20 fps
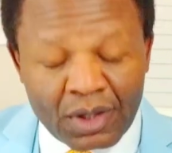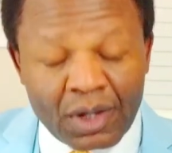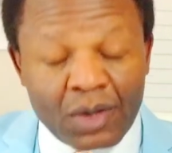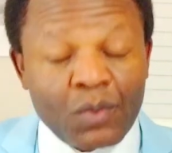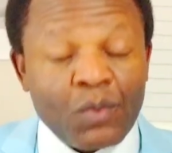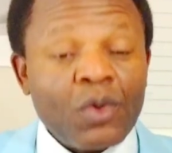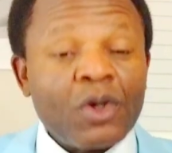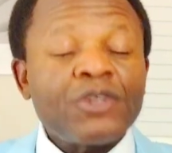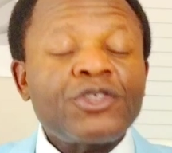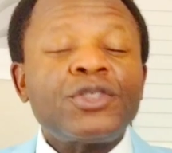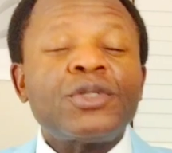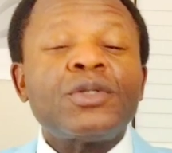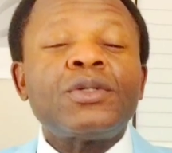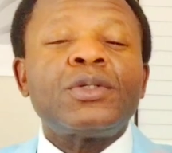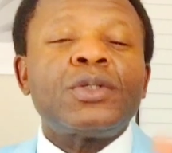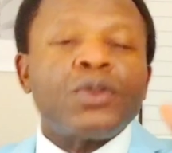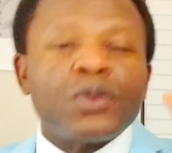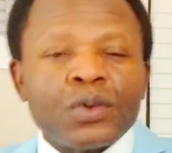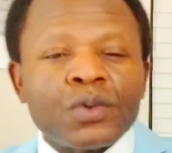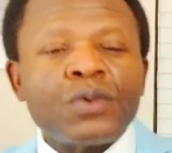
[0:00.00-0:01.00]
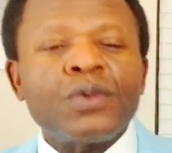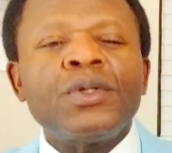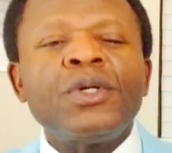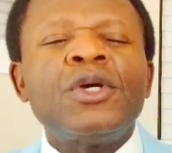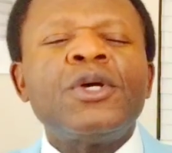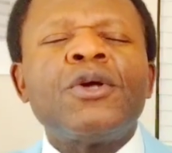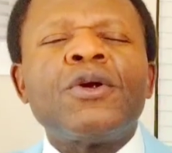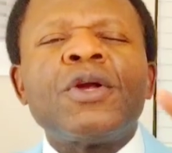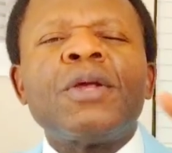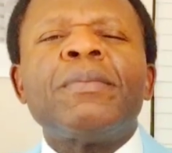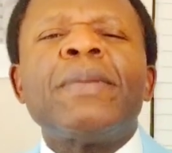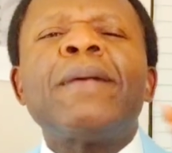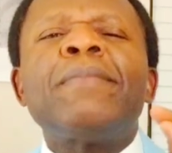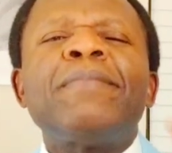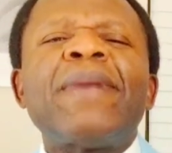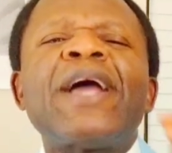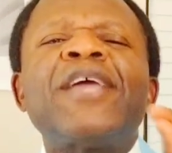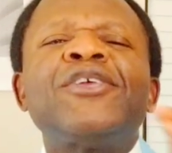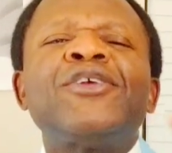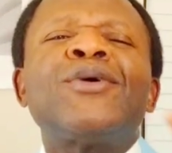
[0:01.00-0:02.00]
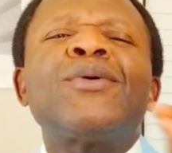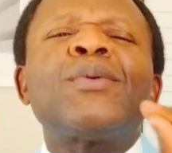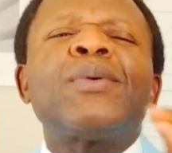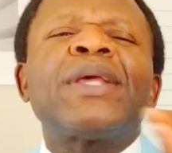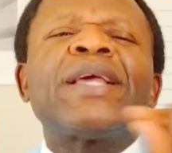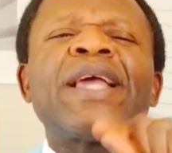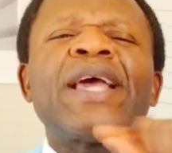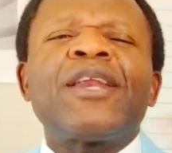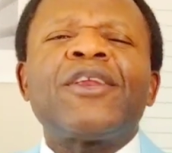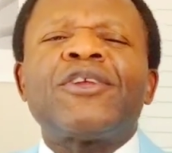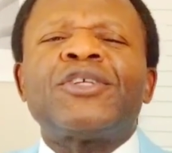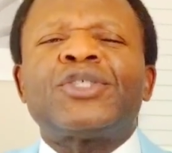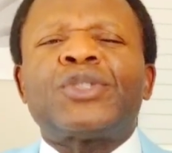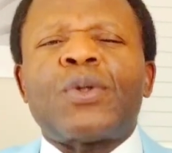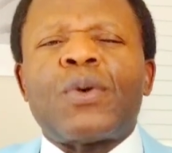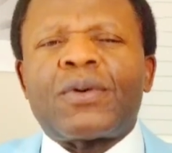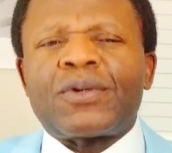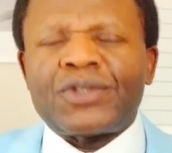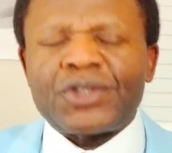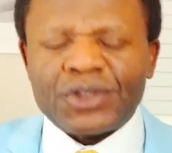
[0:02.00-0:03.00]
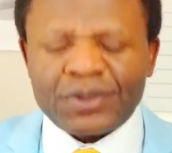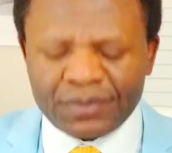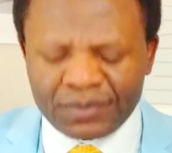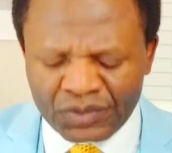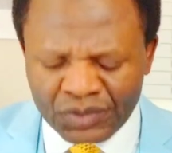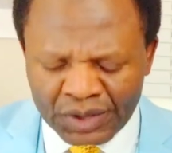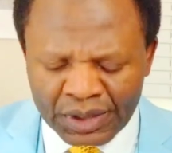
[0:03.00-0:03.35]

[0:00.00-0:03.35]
And once you do, remember, you will get results.